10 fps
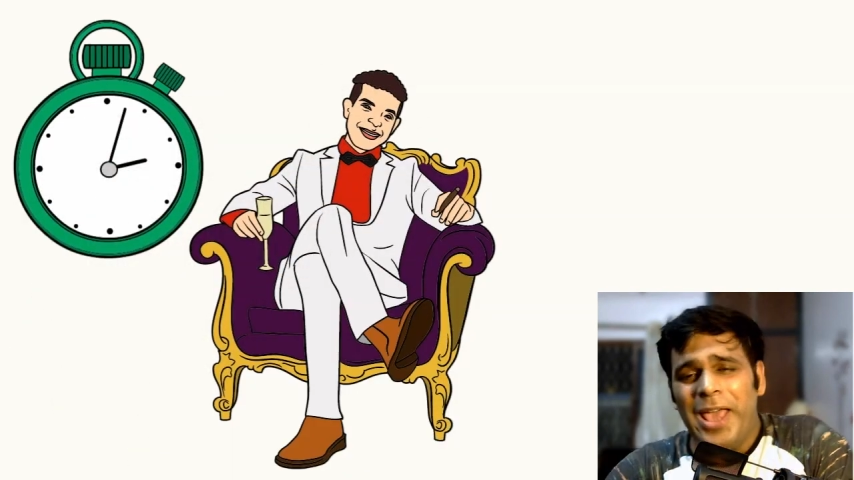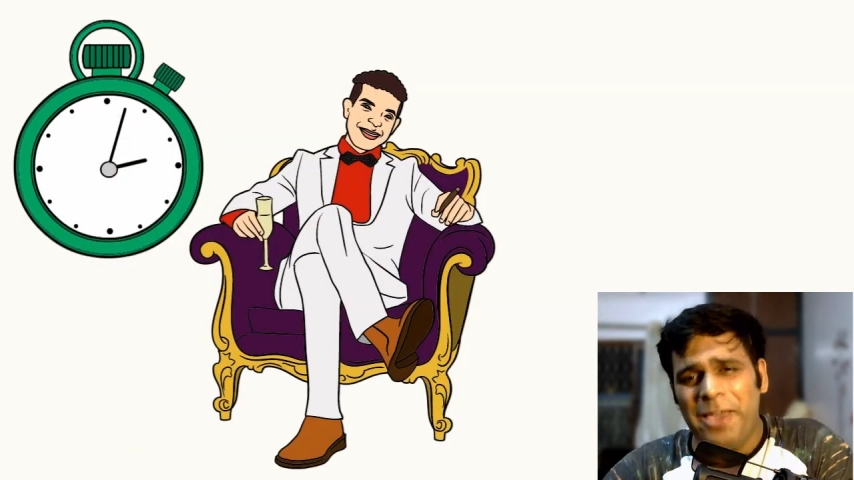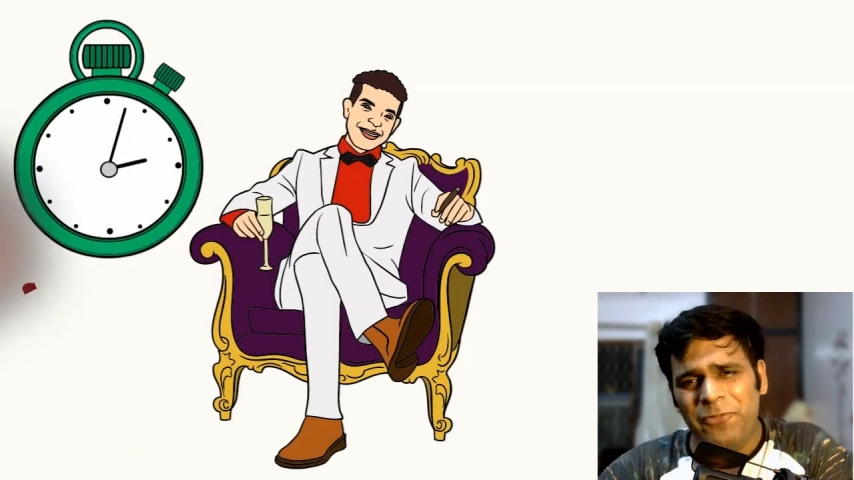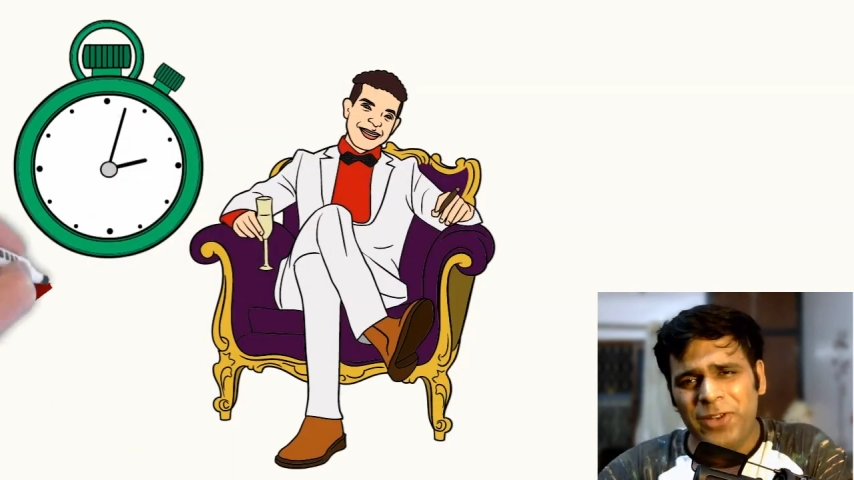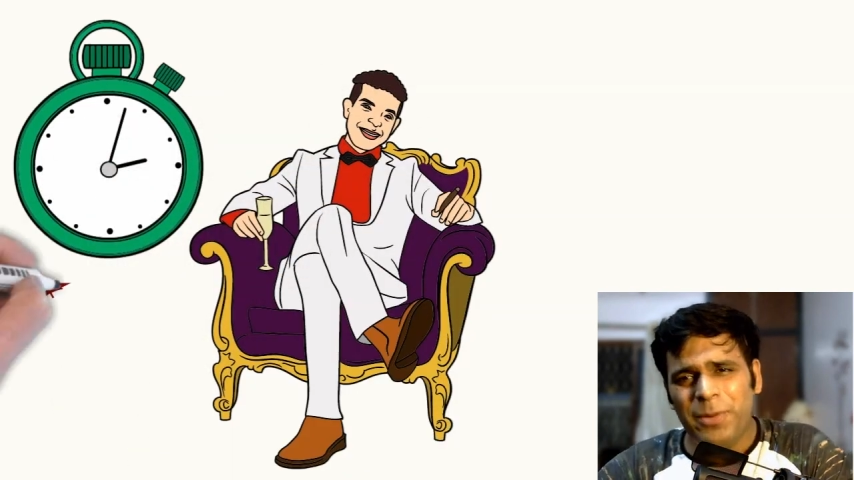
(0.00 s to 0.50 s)

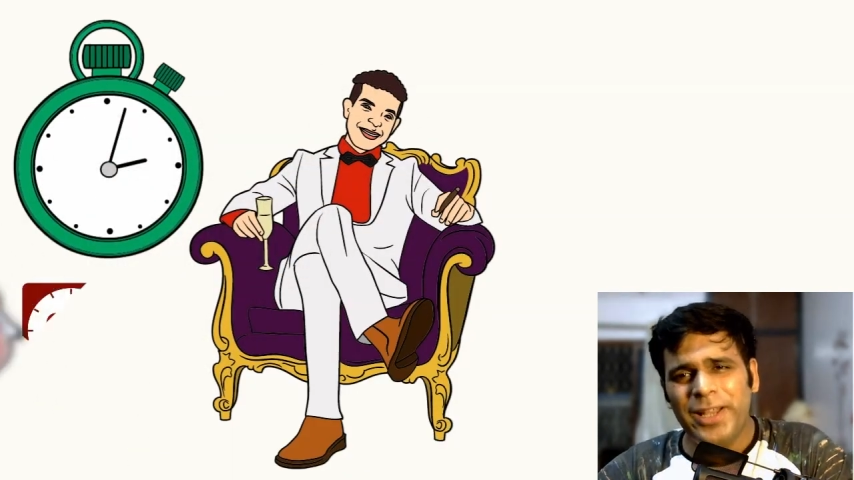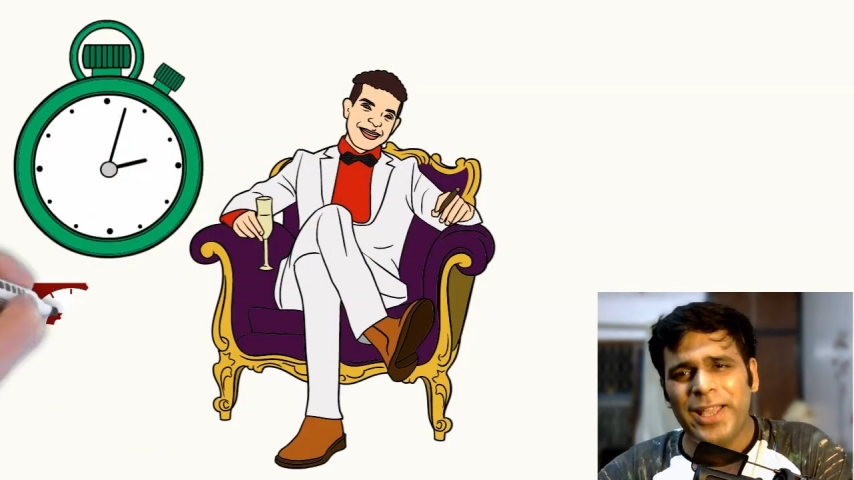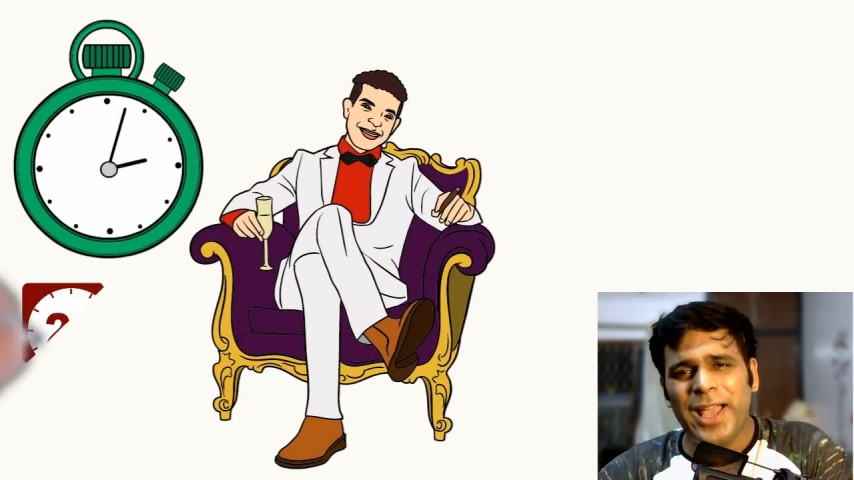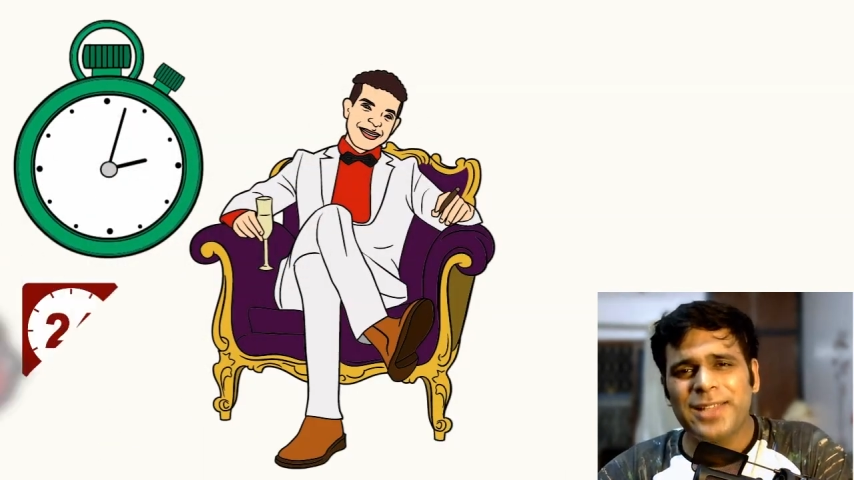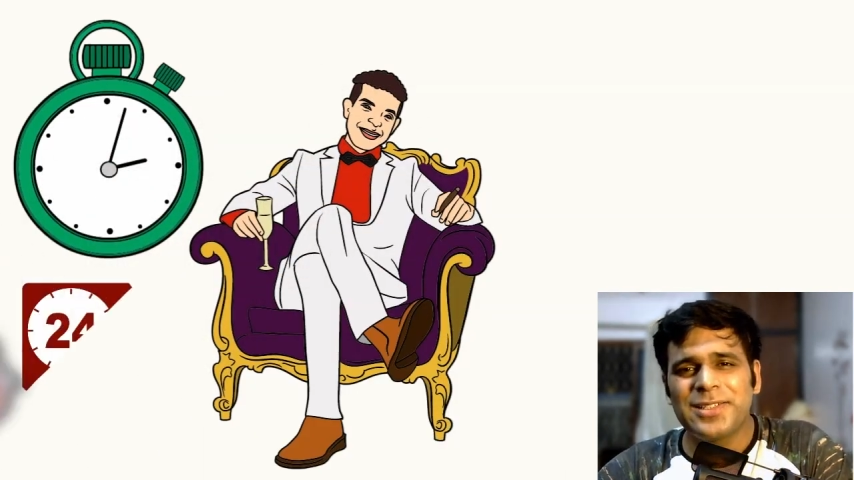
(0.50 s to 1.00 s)

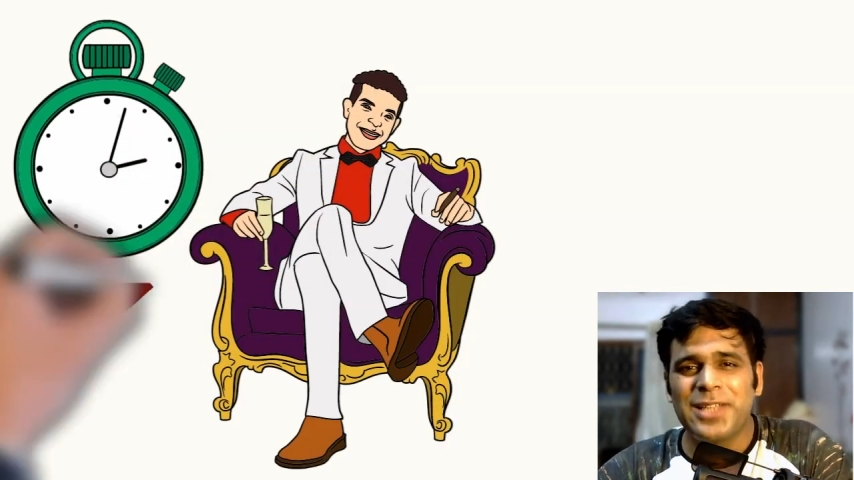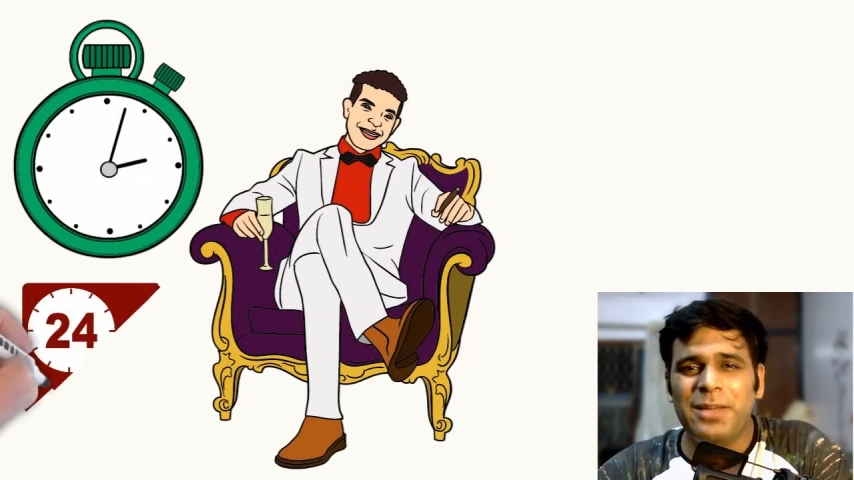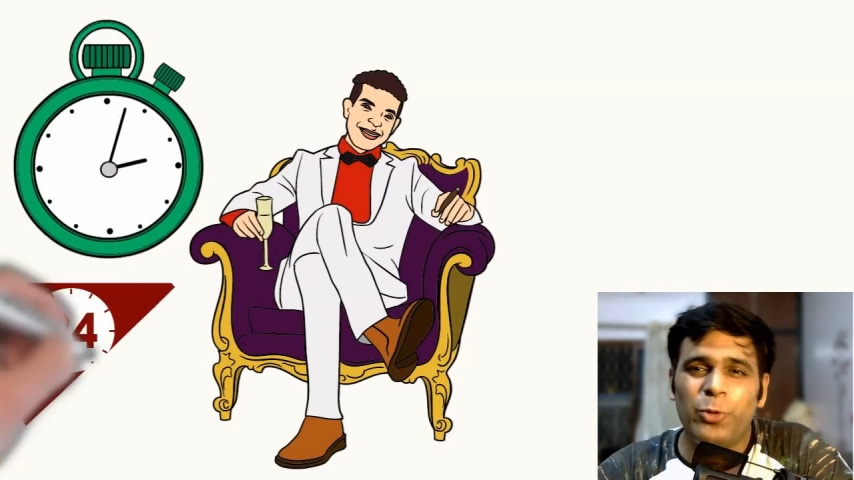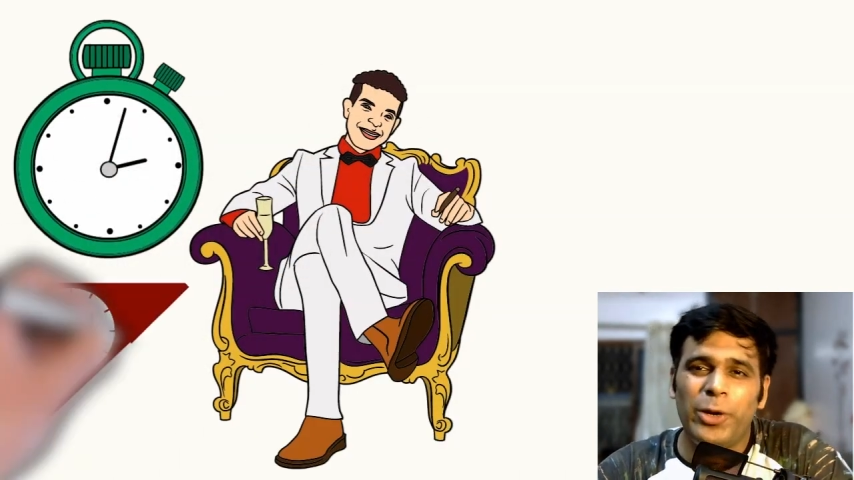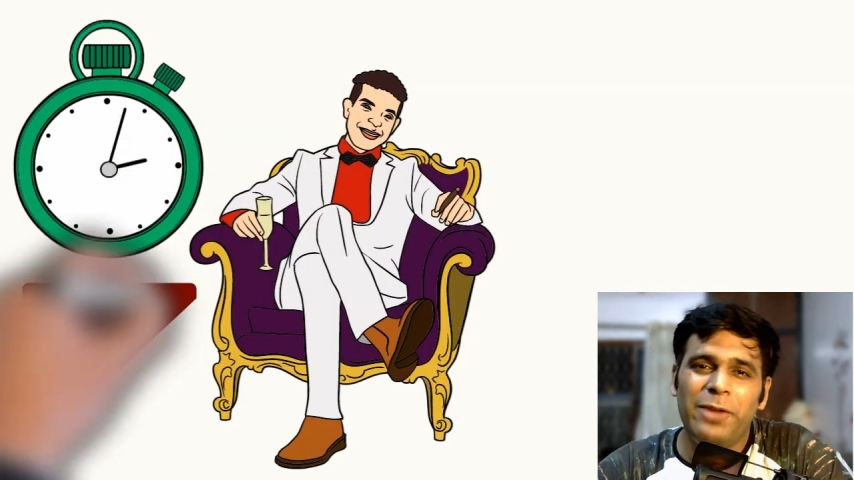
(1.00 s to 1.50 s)
Everybody has the
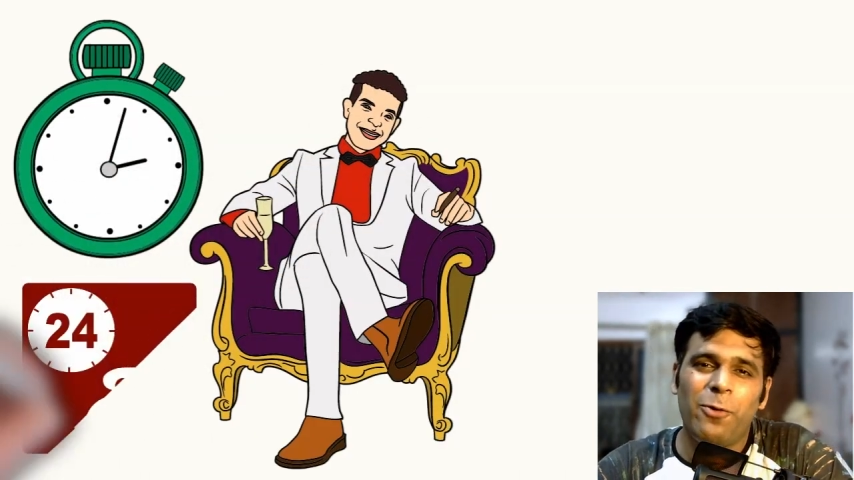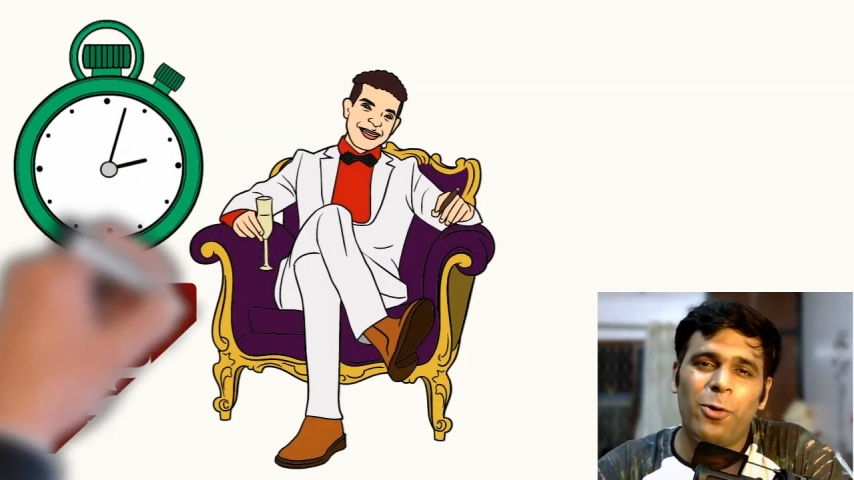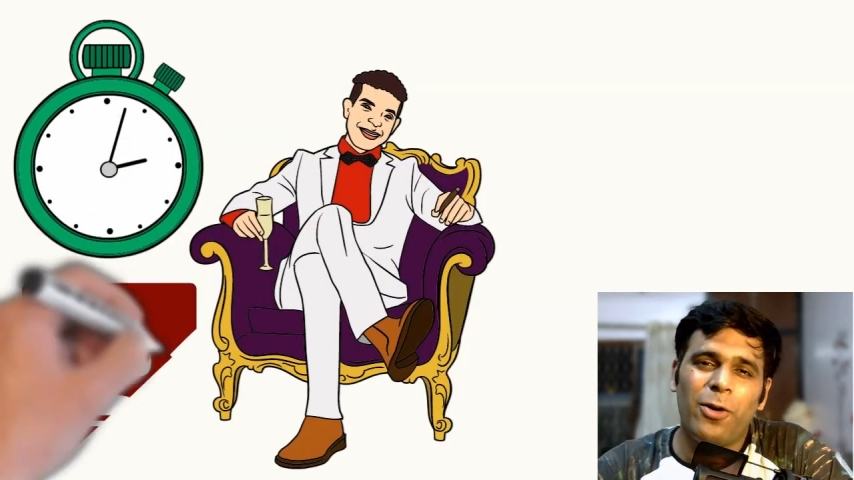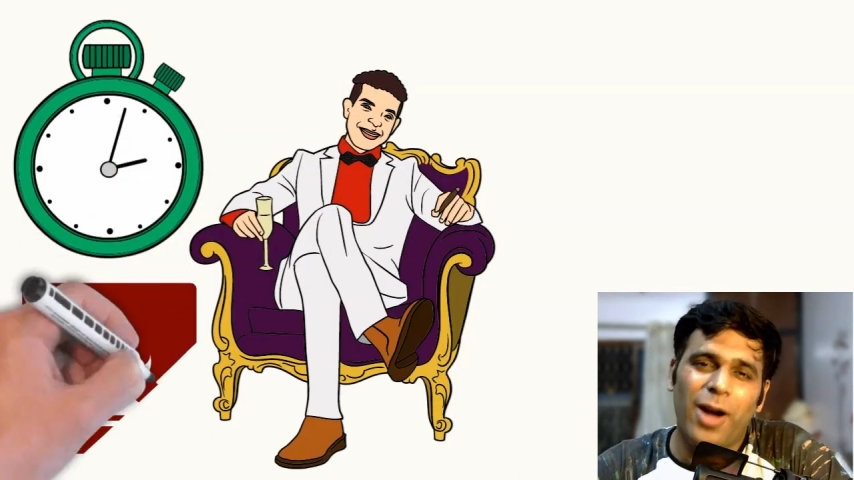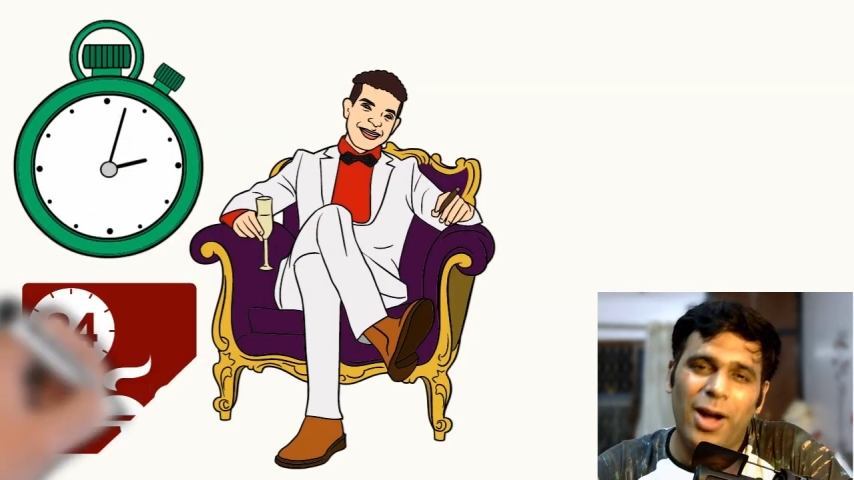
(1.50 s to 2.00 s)
same
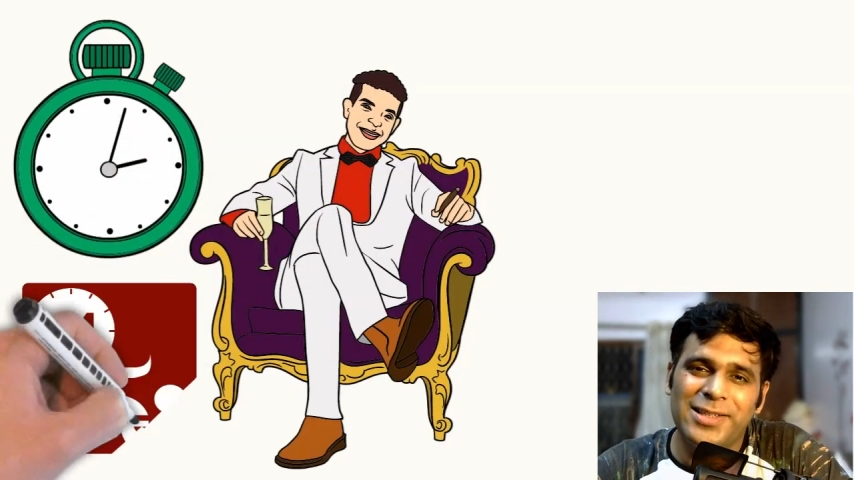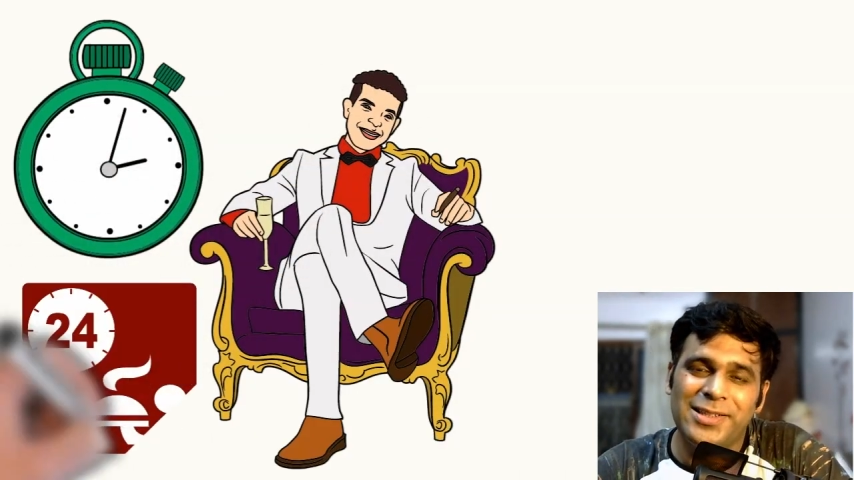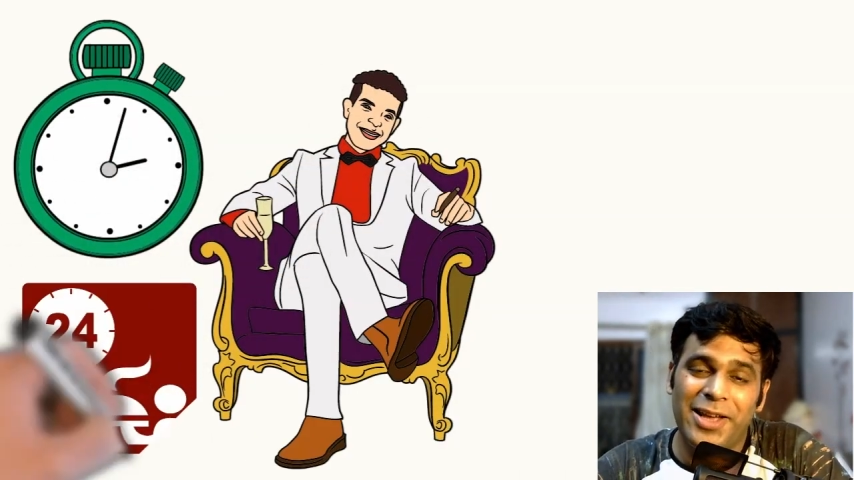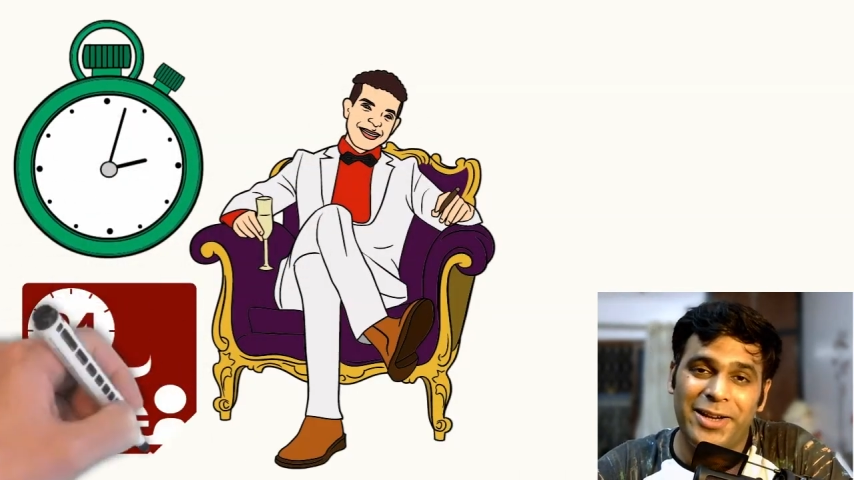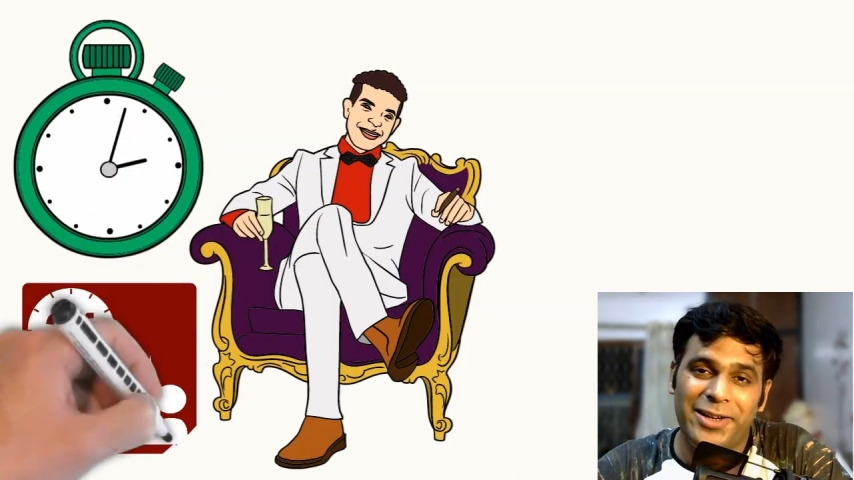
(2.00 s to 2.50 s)
24 hours
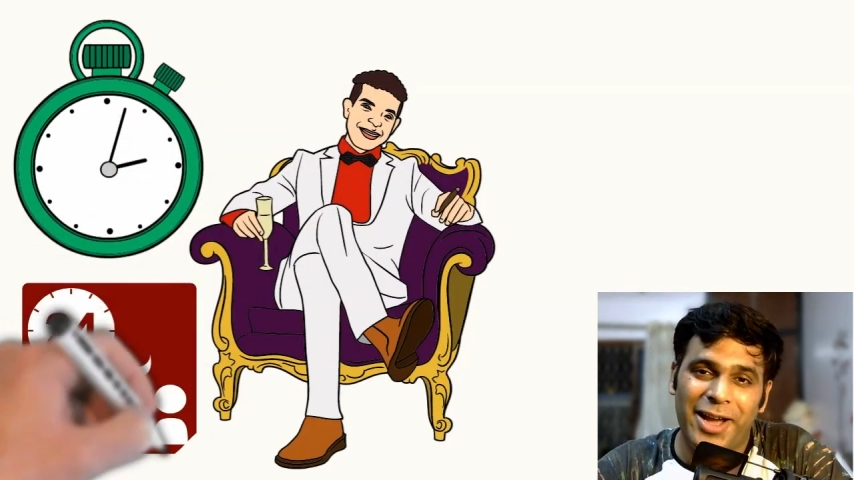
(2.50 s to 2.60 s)
in their